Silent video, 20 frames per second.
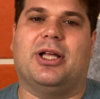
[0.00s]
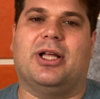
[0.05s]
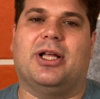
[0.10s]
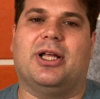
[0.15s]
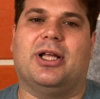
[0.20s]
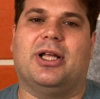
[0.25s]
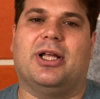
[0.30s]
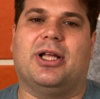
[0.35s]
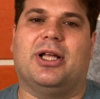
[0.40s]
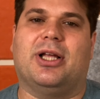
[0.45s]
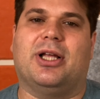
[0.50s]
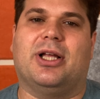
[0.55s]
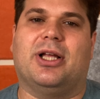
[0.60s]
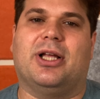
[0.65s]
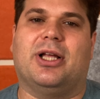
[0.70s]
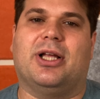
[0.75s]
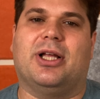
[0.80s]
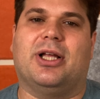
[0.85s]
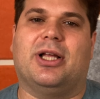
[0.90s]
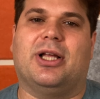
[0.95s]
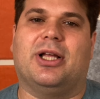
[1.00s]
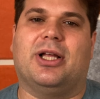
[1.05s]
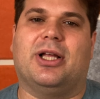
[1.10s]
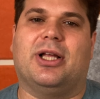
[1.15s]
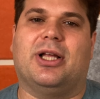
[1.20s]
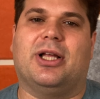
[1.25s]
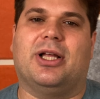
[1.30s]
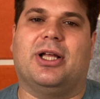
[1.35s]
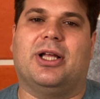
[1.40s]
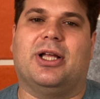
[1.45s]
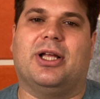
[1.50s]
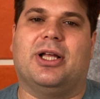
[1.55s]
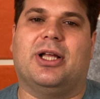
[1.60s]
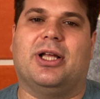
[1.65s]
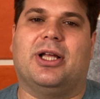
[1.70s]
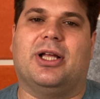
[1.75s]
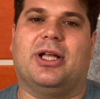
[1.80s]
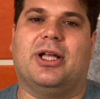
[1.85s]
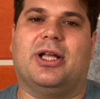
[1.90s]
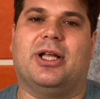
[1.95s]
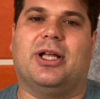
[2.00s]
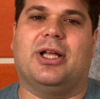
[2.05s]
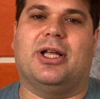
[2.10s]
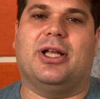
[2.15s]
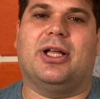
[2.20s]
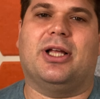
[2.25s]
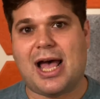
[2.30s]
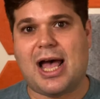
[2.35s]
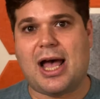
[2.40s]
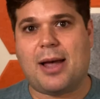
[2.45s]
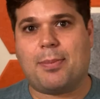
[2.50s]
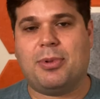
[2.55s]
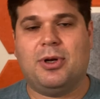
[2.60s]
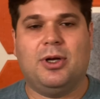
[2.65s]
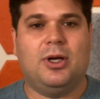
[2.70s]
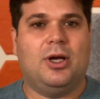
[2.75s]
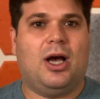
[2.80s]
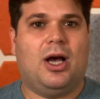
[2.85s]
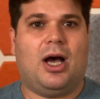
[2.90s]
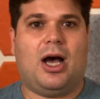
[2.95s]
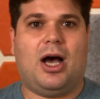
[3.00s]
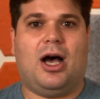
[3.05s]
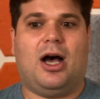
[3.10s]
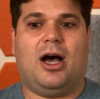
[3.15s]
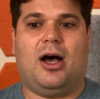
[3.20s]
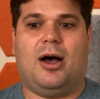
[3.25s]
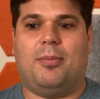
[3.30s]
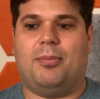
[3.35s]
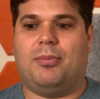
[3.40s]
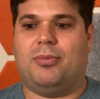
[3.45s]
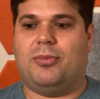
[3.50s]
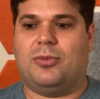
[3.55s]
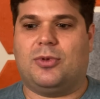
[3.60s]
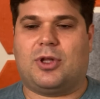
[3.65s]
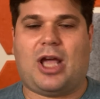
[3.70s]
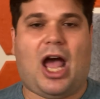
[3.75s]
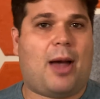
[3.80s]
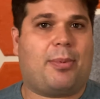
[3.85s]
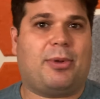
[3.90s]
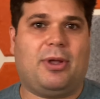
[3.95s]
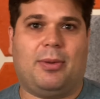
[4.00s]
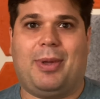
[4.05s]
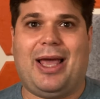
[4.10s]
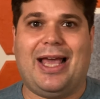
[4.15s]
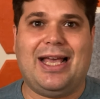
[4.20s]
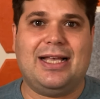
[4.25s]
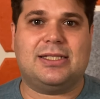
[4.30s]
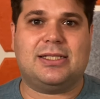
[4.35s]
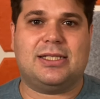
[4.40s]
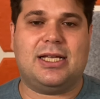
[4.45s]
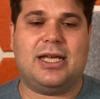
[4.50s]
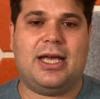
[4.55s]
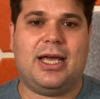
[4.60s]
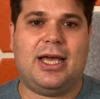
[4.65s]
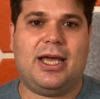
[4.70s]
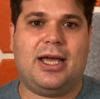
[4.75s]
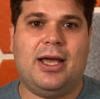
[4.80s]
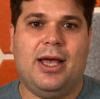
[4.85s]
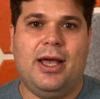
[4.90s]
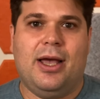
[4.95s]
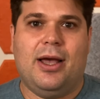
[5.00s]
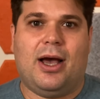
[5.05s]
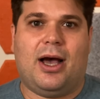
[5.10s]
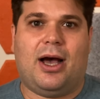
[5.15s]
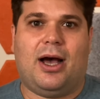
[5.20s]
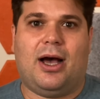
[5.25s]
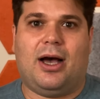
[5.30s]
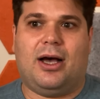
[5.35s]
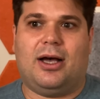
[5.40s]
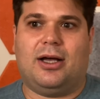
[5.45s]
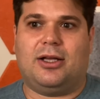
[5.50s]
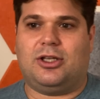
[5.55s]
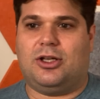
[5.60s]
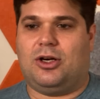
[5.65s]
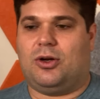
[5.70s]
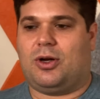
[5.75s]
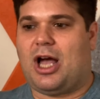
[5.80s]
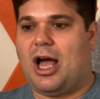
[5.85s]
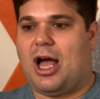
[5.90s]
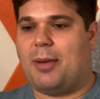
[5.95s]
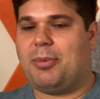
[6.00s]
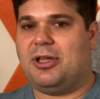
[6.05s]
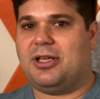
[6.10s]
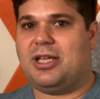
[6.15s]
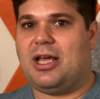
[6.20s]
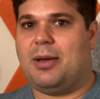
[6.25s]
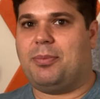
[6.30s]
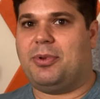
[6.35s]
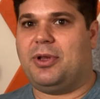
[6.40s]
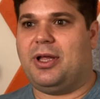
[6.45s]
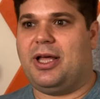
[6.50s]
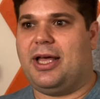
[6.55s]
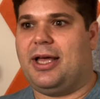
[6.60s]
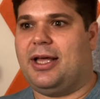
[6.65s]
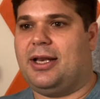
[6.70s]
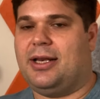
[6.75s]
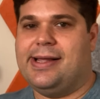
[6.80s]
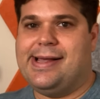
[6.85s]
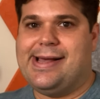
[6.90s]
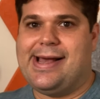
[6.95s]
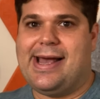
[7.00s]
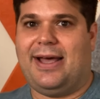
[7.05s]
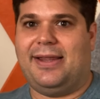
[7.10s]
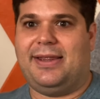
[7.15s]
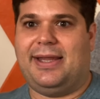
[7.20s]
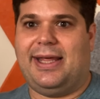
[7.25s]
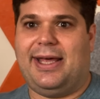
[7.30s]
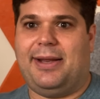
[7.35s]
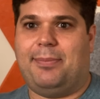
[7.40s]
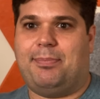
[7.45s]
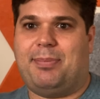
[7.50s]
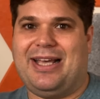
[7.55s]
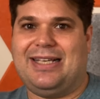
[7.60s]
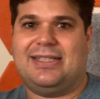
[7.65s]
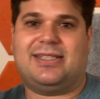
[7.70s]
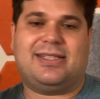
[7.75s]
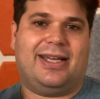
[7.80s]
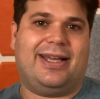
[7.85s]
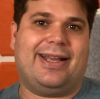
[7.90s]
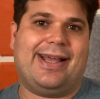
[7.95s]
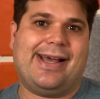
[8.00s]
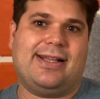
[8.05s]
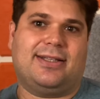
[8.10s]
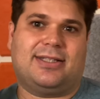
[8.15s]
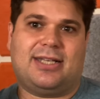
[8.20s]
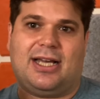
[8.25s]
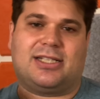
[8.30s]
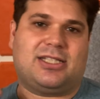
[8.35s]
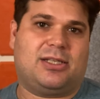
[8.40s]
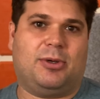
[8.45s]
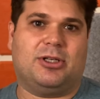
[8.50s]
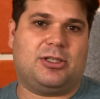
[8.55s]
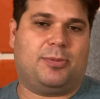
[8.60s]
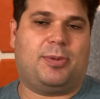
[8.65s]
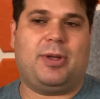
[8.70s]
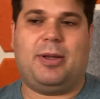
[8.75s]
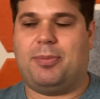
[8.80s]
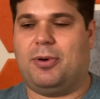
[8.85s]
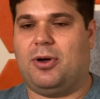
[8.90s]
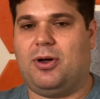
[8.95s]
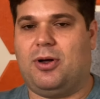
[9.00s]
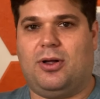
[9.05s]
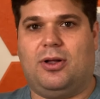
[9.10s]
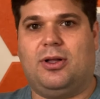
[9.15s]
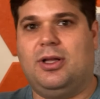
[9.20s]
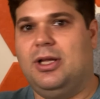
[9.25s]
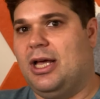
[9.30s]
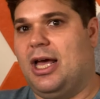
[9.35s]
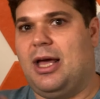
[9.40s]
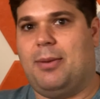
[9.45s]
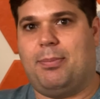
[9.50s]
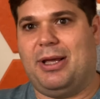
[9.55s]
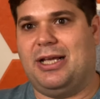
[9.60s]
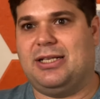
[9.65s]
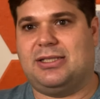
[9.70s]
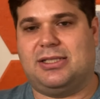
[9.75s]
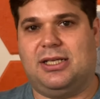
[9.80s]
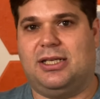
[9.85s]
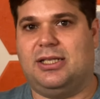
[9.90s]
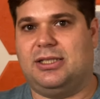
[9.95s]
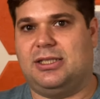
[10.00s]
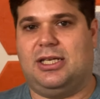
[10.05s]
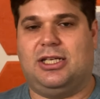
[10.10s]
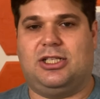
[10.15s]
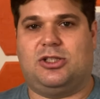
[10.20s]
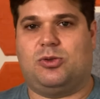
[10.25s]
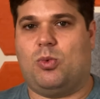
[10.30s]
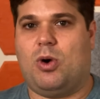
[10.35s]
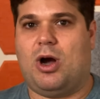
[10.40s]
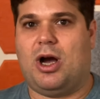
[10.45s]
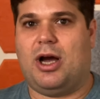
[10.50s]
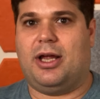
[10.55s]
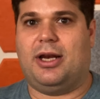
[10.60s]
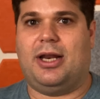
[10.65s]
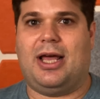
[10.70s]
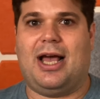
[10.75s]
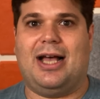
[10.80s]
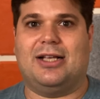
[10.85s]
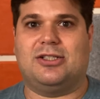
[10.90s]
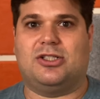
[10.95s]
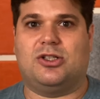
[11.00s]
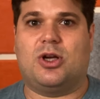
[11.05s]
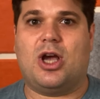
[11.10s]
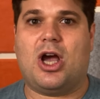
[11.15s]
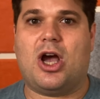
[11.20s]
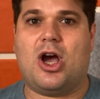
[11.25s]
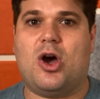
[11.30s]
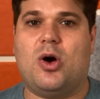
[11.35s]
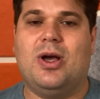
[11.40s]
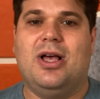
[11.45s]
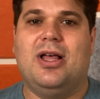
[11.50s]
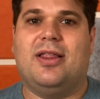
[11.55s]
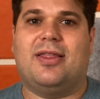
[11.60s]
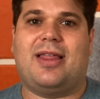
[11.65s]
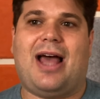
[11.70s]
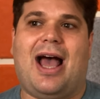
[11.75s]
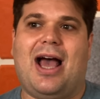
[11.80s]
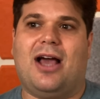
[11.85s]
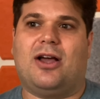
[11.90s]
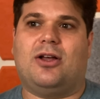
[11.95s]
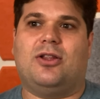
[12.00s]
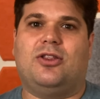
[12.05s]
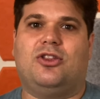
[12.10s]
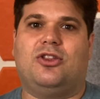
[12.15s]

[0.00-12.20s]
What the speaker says: So that might just be in your notes app, copying, pasting, copy the template and then paste it and text a bunch of people and paste it into each one as you go. That